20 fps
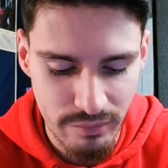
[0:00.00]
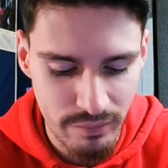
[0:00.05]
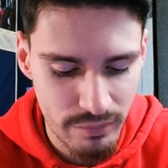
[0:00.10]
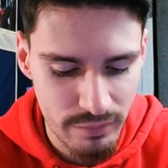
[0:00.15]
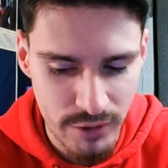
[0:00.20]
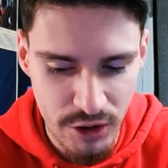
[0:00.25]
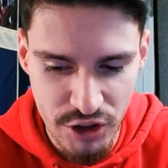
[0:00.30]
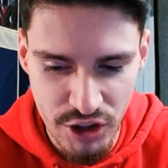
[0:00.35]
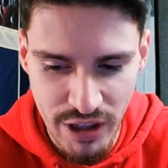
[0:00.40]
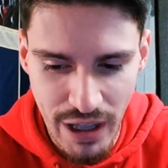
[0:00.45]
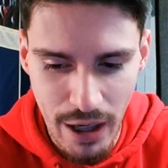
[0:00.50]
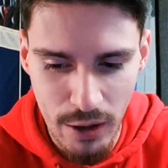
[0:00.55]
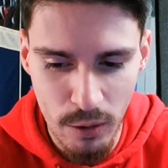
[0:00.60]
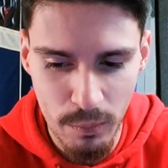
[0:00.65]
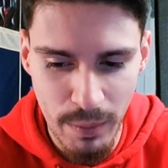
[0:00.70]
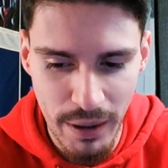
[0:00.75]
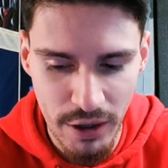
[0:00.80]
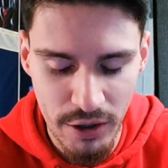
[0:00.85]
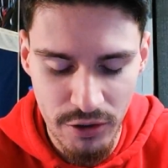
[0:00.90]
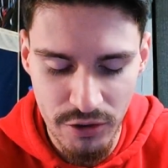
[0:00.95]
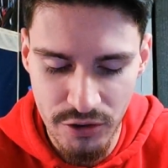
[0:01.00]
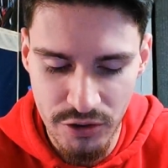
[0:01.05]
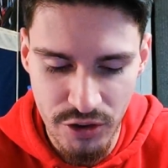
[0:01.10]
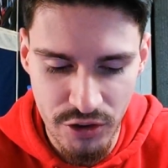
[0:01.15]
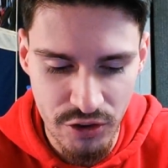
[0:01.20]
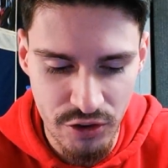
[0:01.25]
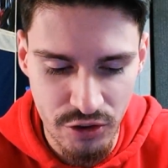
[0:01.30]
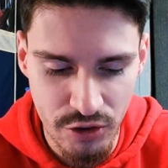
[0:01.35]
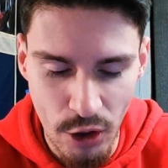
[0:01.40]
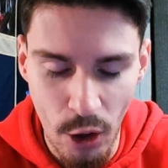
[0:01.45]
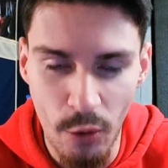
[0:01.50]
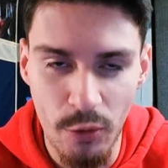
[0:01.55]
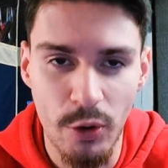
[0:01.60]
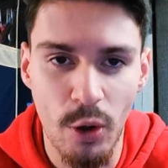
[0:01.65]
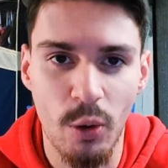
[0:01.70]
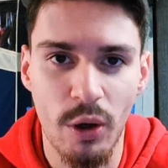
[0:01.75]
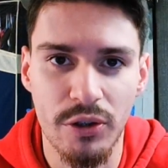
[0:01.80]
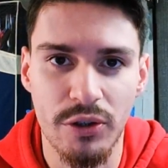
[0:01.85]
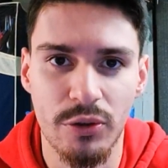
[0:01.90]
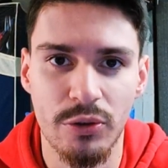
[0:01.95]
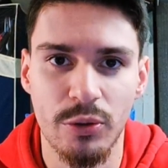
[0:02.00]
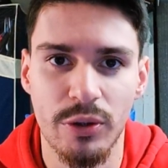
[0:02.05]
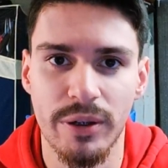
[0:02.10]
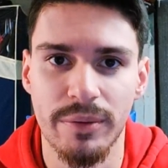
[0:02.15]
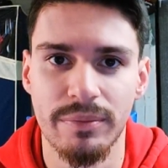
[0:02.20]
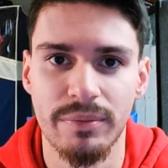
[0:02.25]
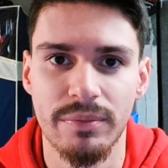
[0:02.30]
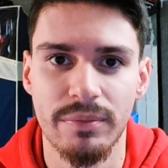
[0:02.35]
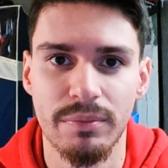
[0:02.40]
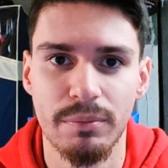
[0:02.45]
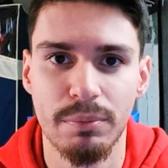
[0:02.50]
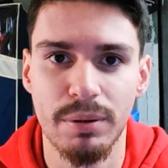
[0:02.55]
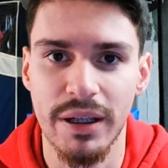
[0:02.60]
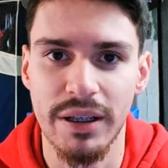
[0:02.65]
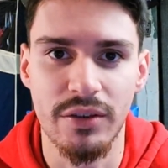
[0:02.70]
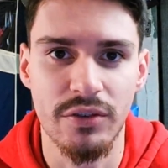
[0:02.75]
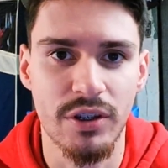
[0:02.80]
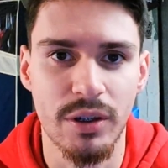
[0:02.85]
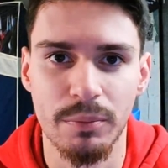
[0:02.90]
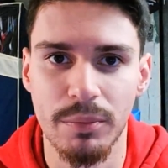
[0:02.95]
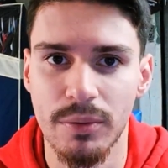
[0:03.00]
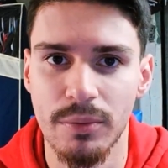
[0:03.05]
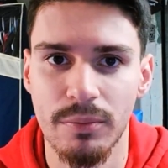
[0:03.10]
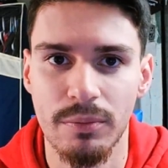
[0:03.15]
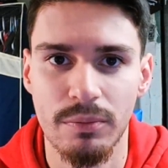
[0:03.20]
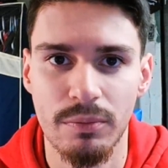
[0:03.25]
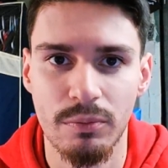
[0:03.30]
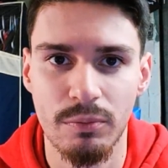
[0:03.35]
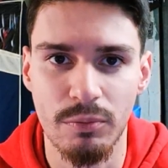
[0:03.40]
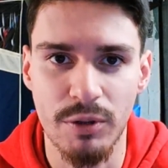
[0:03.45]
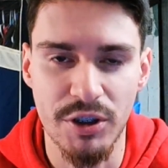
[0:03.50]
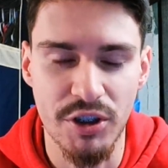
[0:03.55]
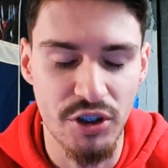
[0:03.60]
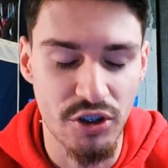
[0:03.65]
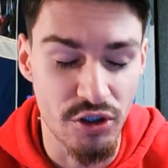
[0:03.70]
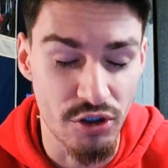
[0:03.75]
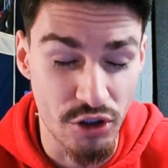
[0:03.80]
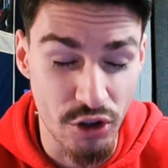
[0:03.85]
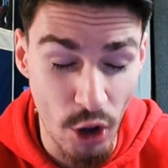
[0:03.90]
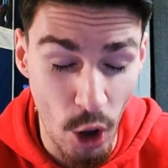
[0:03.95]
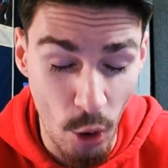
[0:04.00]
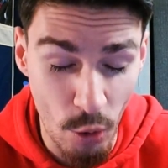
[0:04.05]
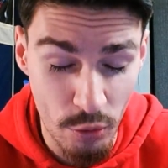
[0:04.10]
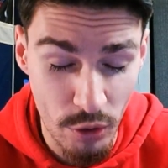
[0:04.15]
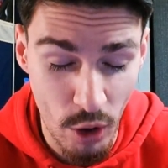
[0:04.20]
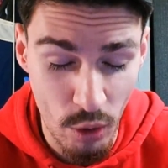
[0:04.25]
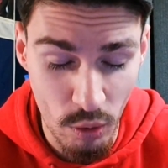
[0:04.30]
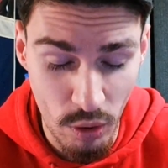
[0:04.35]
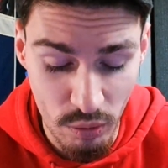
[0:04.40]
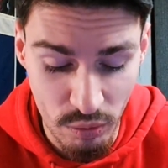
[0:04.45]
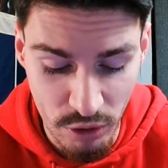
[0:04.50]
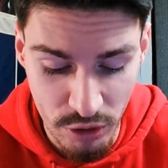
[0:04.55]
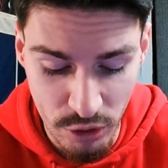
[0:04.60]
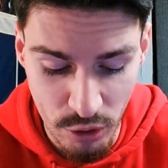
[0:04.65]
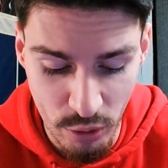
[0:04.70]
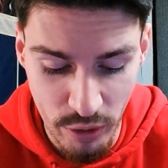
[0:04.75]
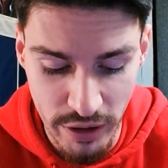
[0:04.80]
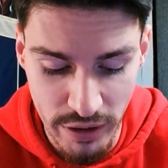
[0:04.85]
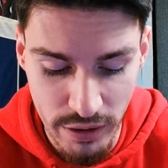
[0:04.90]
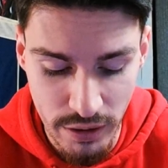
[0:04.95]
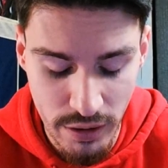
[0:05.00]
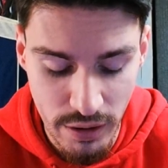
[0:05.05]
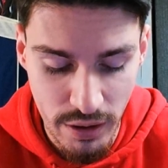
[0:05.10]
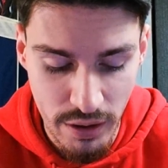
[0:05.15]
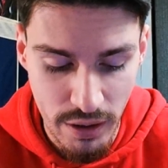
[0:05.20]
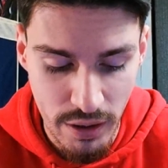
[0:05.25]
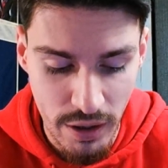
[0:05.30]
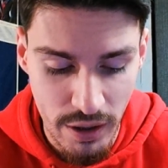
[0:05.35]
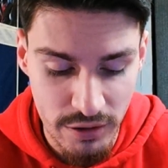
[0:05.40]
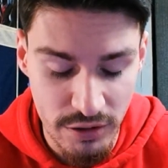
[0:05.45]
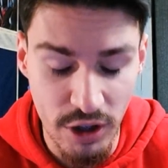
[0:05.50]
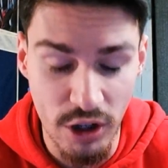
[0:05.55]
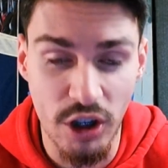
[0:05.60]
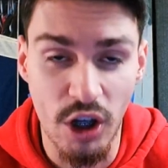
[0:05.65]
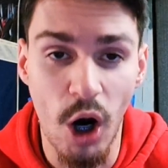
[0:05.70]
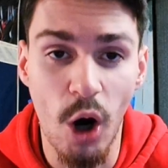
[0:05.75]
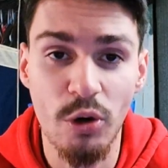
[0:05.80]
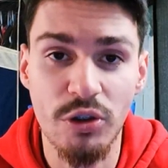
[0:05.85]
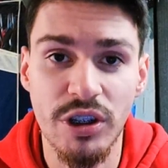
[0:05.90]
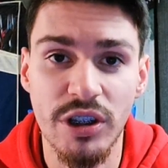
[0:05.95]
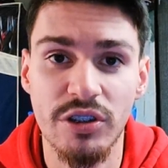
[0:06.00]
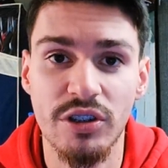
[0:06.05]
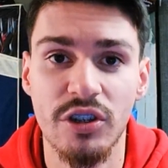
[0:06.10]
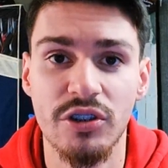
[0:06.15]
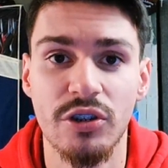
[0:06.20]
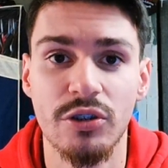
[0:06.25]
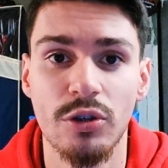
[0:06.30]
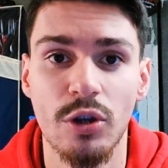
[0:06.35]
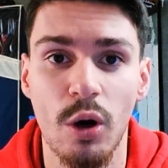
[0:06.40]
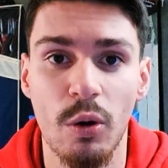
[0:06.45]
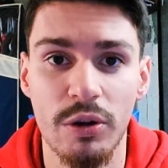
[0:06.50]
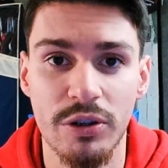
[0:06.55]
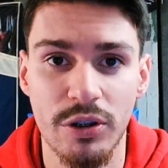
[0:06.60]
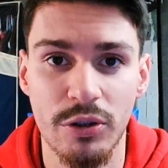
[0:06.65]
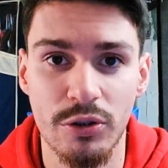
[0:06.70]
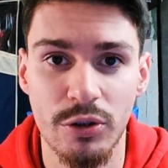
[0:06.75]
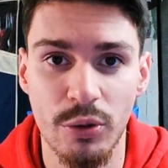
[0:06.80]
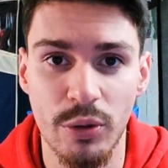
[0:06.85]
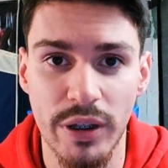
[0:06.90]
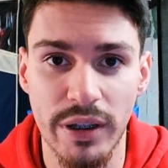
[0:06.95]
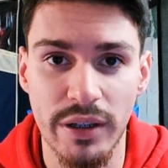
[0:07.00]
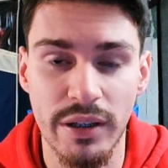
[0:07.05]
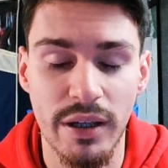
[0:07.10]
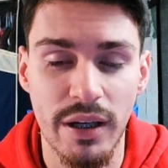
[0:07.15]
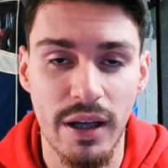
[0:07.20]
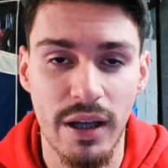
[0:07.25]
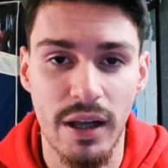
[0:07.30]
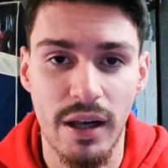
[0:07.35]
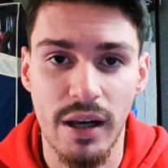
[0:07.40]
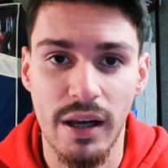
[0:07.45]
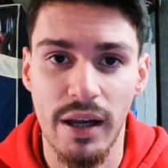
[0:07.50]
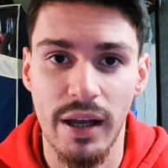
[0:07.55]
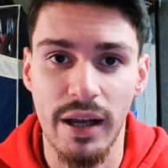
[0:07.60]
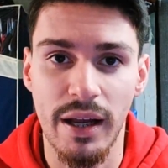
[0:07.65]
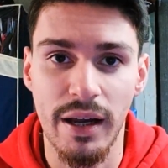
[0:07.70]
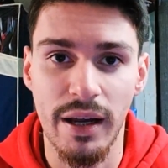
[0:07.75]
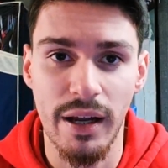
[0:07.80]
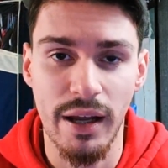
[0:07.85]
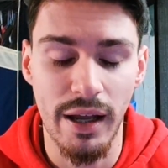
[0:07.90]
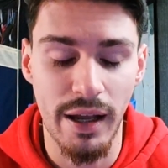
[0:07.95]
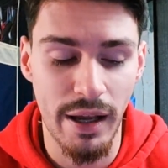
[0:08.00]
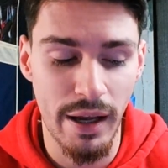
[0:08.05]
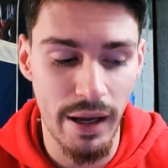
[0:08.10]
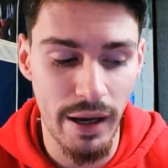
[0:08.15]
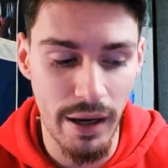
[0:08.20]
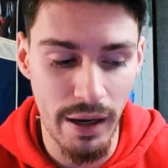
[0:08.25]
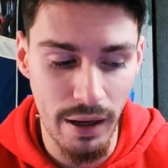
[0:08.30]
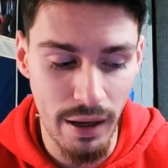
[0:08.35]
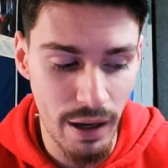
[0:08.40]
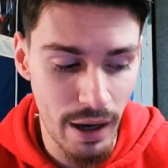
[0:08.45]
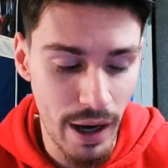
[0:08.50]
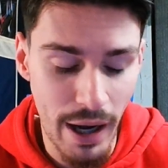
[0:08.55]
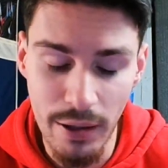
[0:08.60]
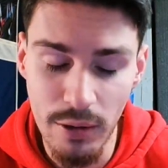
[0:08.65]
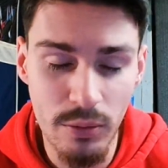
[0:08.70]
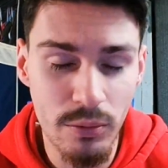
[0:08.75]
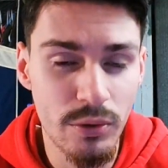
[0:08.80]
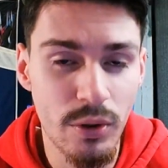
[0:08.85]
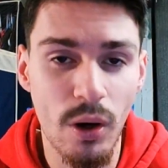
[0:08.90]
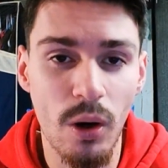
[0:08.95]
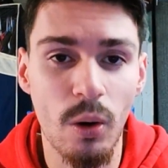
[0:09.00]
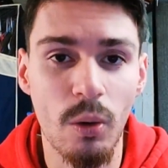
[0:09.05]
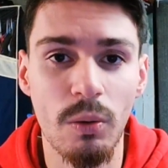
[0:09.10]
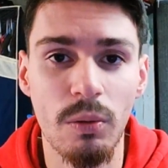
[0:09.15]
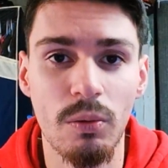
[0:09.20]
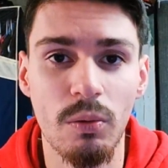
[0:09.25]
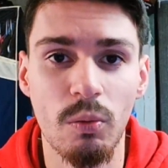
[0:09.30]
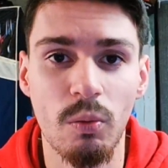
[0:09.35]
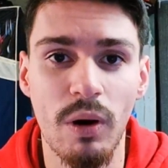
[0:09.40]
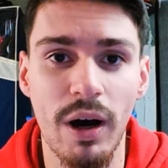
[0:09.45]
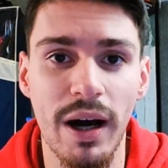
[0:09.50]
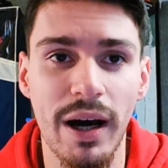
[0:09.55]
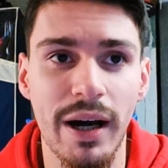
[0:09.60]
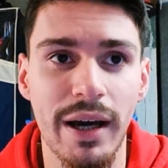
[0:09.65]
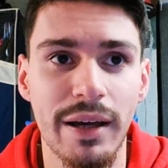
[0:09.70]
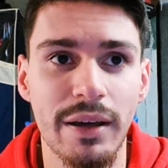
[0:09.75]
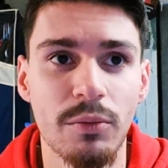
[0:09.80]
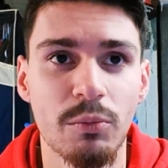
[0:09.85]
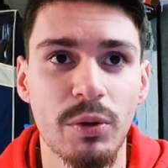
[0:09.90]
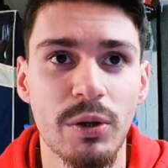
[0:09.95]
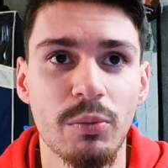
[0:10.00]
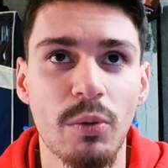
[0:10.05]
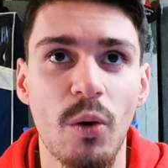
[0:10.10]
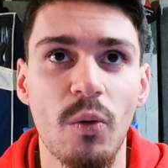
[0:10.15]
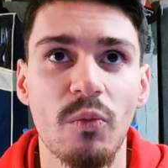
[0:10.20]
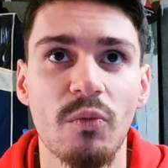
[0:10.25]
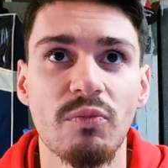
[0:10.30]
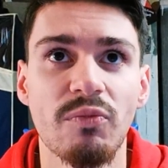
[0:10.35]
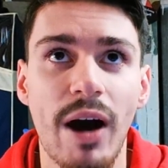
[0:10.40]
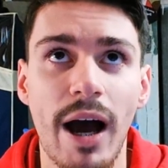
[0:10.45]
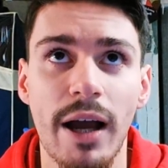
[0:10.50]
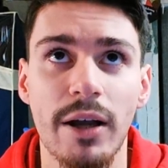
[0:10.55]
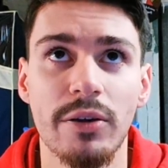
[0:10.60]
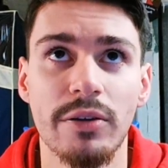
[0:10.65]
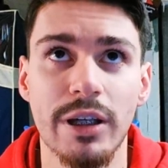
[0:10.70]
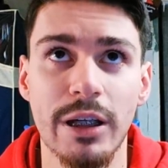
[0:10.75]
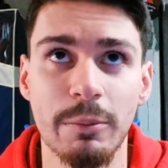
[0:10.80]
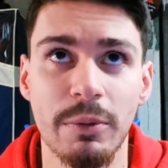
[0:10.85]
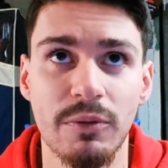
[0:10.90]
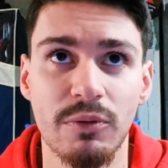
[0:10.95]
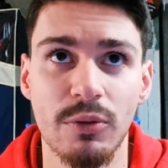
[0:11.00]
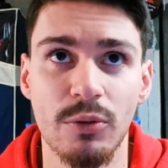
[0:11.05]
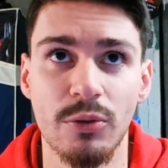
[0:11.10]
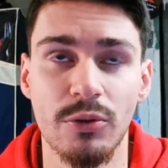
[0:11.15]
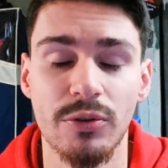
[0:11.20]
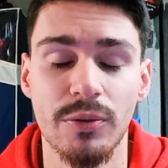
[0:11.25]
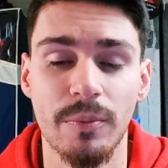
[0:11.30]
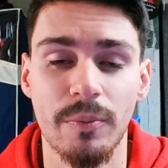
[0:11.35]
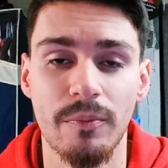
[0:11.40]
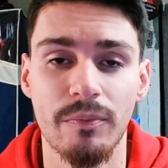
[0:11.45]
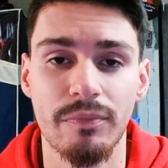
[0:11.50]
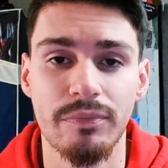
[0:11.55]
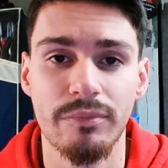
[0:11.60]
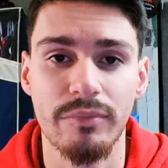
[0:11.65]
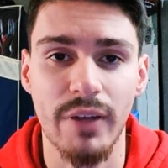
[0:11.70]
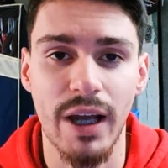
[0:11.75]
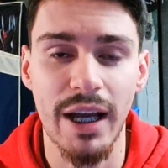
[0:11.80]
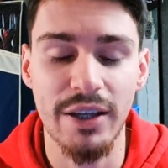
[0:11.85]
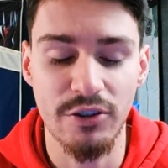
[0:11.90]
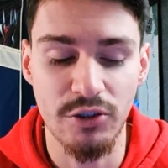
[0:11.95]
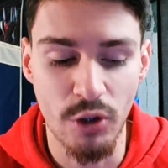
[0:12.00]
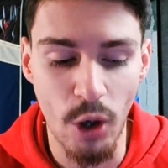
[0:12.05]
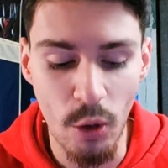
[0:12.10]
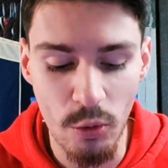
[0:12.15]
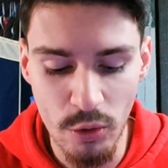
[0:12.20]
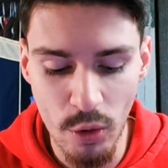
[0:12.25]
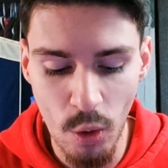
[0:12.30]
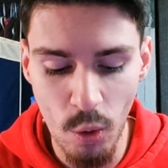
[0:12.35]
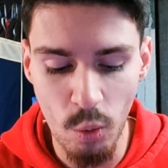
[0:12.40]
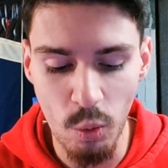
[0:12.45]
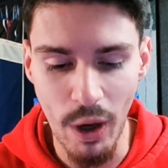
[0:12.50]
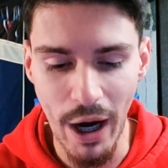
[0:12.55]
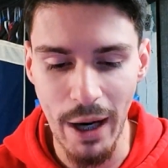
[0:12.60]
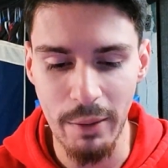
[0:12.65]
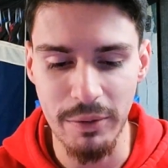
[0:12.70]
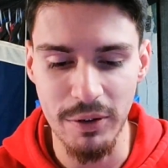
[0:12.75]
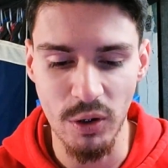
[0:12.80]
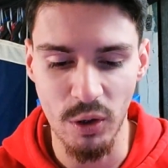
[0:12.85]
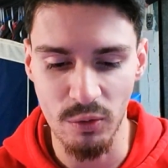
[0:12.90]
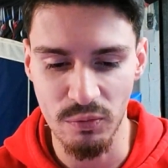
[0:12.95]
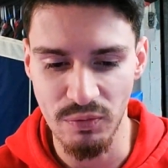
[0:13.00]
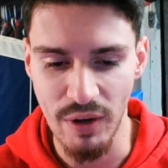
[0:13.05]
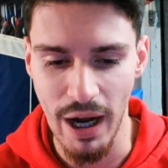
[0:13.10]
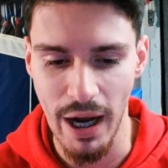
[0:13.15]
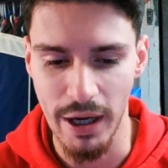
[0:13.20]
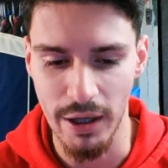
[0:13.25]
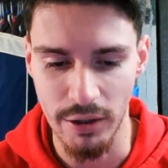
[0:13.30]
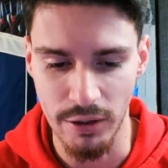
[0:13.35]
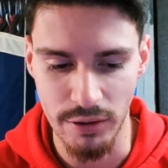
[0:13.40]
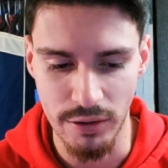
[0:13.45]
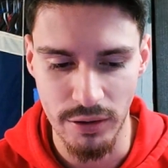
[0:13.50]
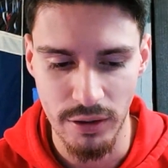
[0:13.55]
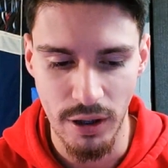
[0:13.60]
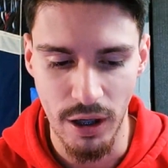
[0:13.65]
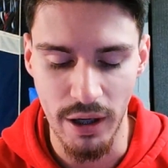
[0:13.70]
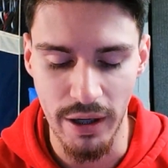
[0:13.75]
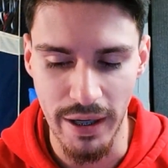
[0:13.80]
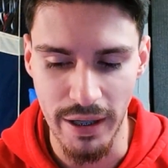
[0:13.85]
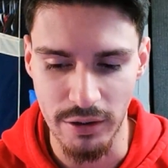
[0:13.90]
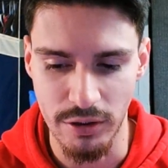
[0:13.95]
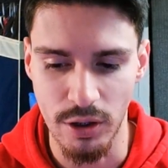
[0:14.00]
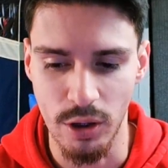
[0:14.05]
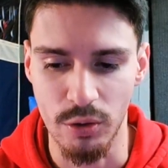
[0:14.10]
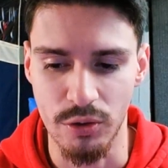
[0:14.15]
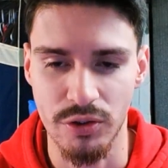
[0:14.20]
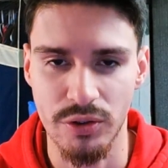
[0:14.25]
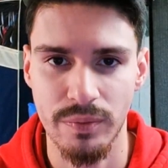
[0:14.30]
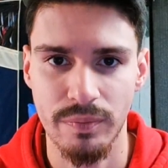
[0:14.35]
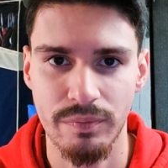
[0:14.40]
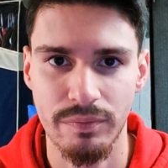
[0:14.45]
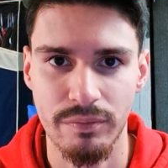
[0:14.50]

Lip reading: The Chicago Bears just don't know what they're doing. Plain and simple. We just don't know what we're doing. The coaching doesn't know what they're doing. I don't know why we won't fire Eberflus. I don't know why we don't fire our head coach.